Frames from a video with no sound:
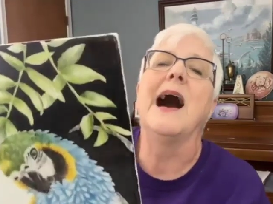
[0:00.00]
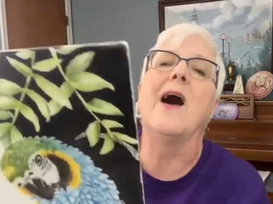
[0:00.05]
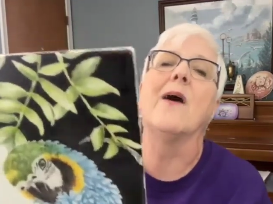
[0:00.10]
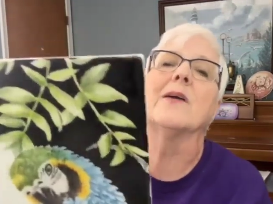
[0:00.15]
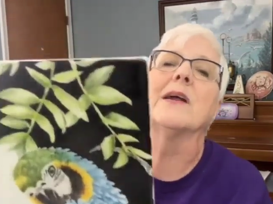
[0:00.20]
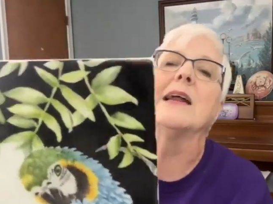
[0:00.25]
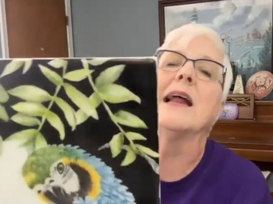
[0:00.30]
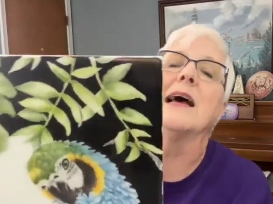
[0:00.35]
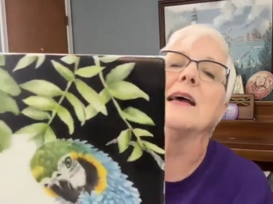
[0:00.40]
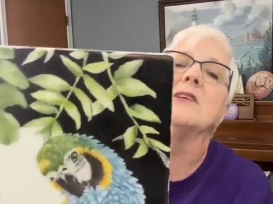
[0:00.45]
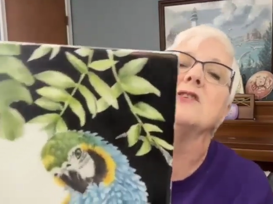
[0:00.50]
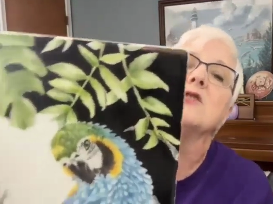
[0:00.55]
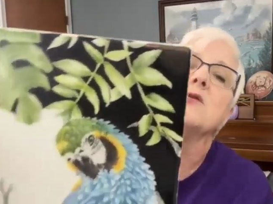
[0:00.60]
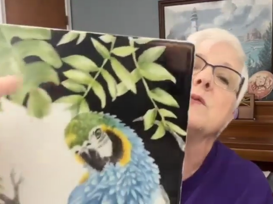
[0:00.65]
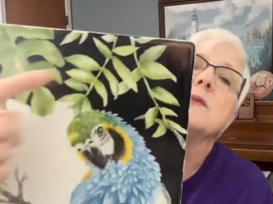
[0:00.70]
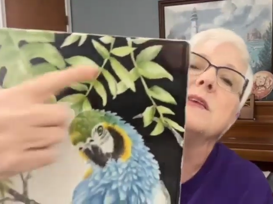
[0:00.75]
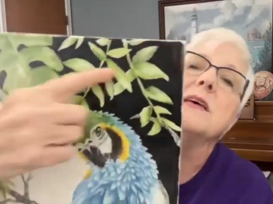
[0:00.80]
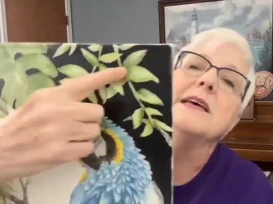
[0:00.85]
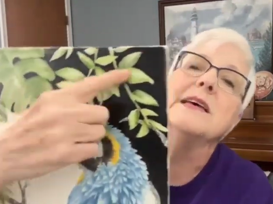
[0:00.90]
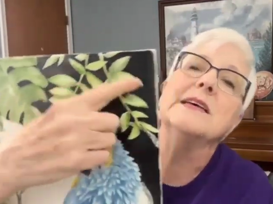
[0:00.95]
How did I
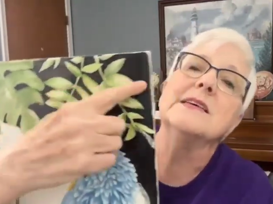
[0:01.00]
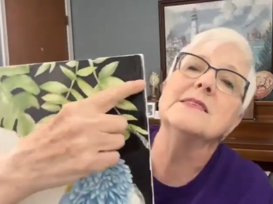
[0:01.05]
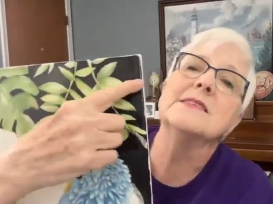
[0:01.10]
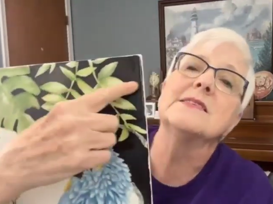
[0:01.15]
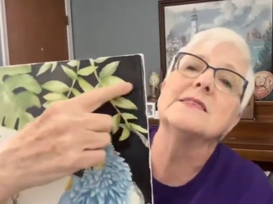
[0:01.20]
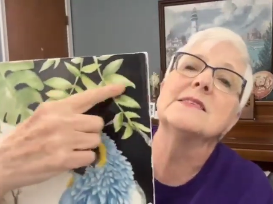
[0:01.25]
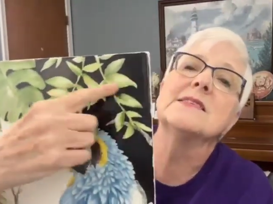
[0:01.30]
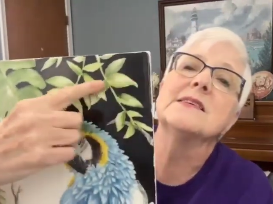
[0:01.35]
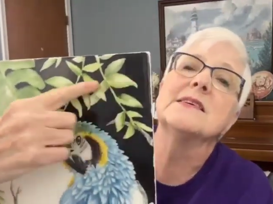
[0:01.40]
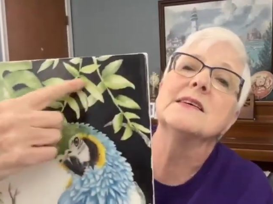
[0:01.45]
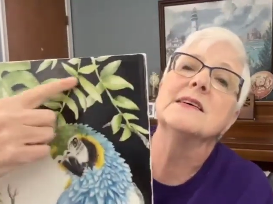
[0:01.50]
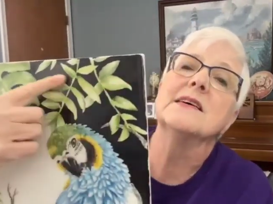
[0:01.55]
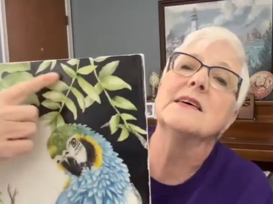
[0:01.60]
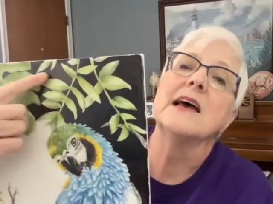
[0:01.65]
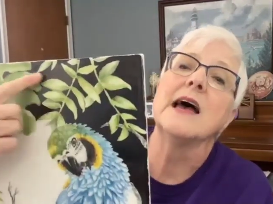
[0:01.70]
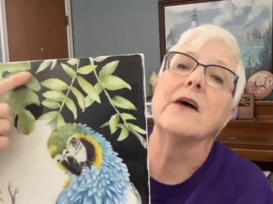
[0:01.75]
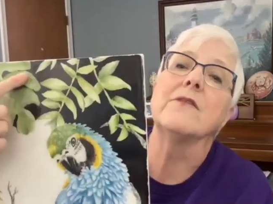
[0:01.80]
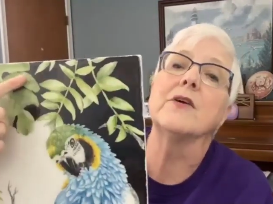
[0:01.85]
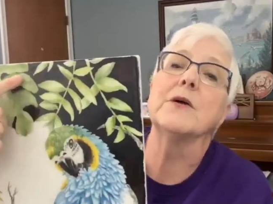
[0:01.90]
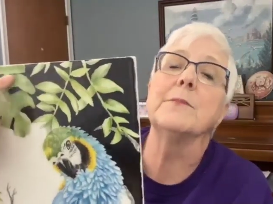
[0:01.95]
do these?
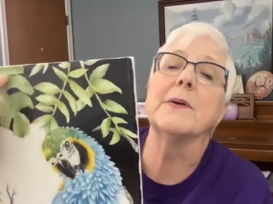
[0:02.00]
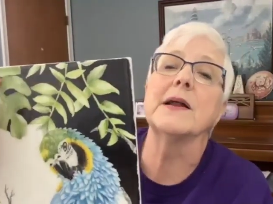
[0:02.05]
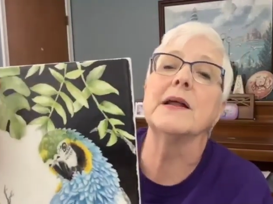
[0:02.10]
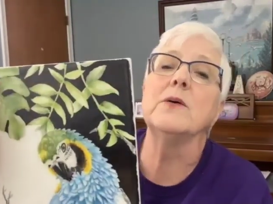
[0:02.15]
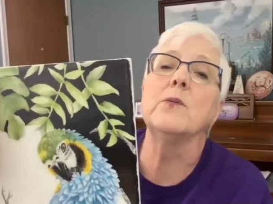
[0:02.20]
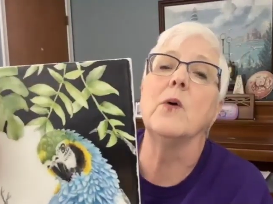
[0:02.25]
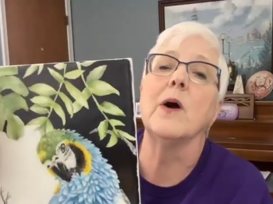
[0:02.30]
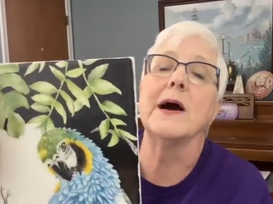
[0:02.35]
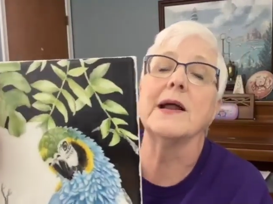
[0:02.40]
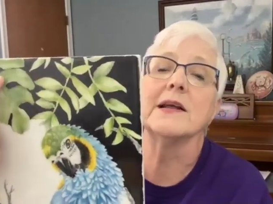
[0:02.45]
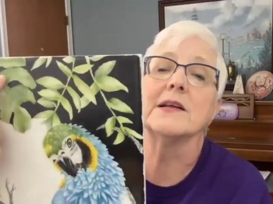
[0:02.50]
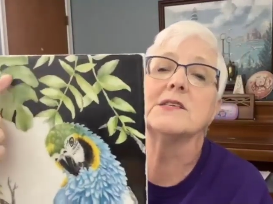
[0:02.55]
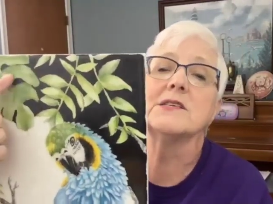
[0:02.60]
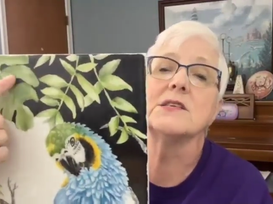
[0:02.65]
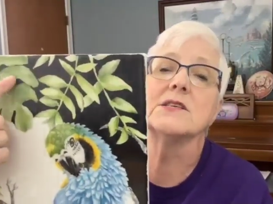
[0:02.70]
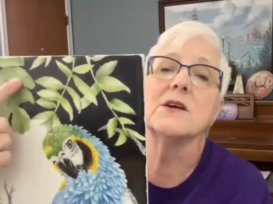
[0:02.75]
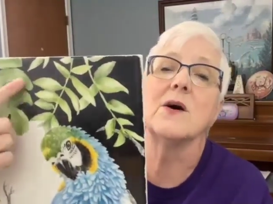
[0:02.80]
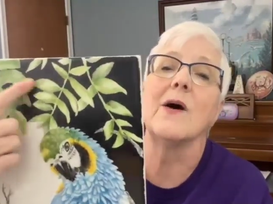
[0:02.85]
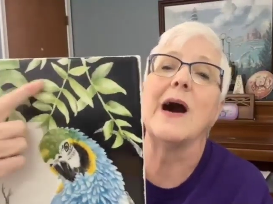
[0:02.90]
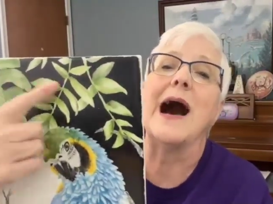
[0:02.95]
Everybody
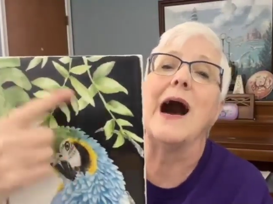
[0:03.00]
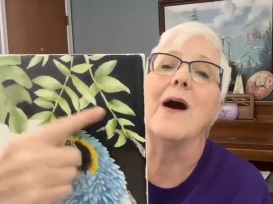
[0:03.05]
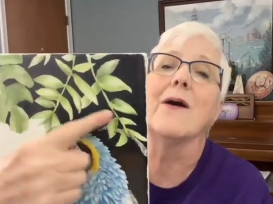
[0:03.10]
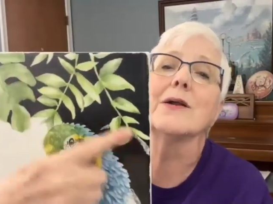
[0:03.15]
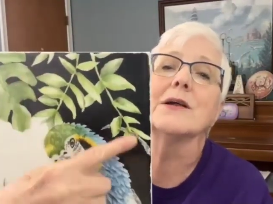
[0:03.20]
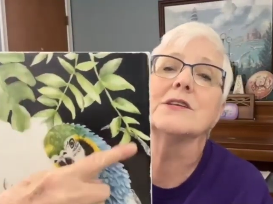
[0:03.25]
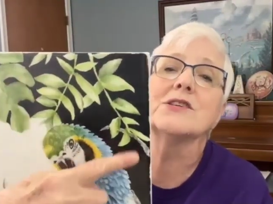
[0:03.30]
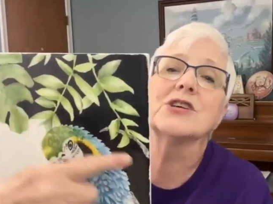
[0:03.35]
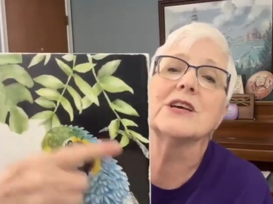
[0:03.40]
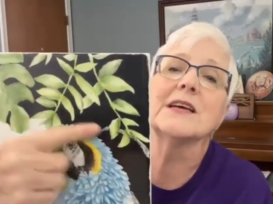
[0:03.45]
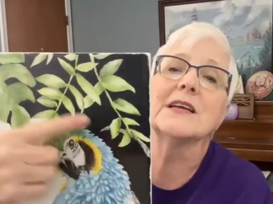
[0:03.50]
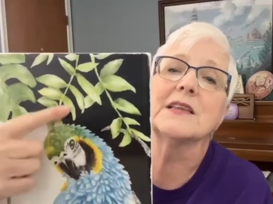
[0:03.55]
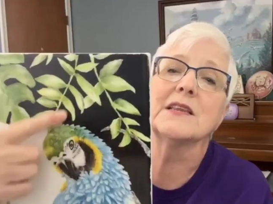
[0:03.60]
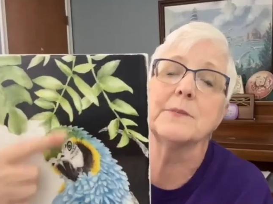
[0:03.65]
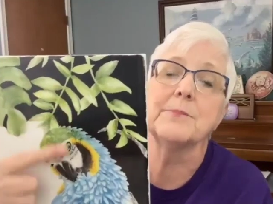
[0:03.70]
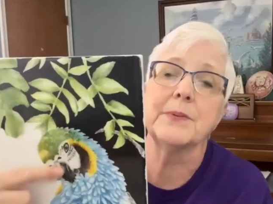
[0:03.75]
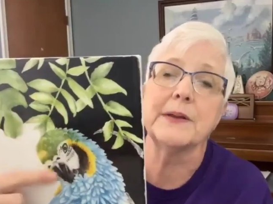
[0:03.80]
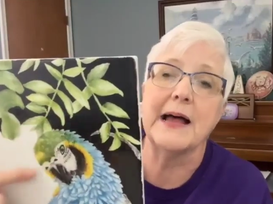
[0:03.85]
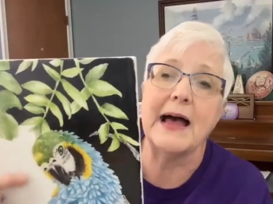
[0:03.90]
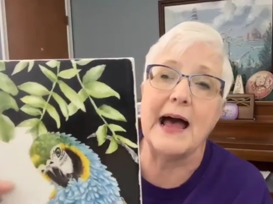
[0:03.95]
wanted to know, how did you
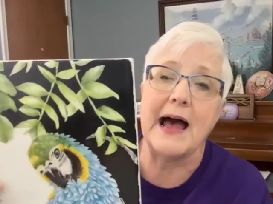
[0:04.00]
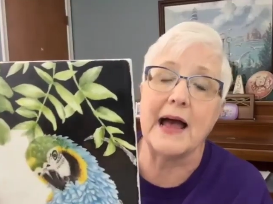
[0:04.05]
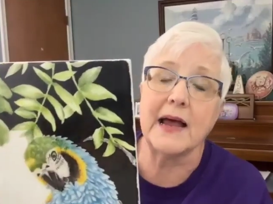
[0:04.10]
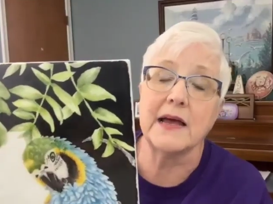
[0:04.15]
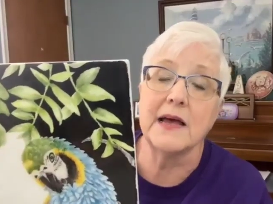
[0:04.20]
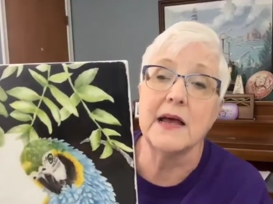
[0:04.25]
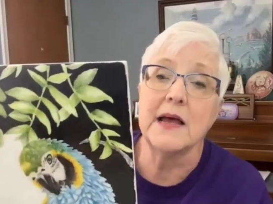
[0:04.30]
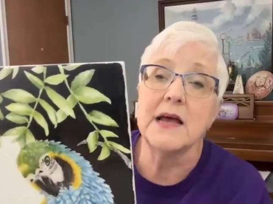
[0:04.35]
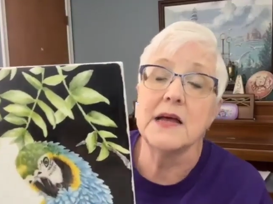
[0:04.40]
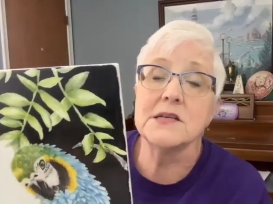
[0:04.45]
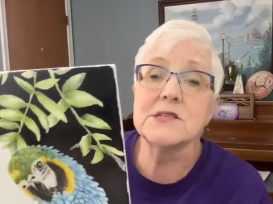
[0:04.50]
get the black?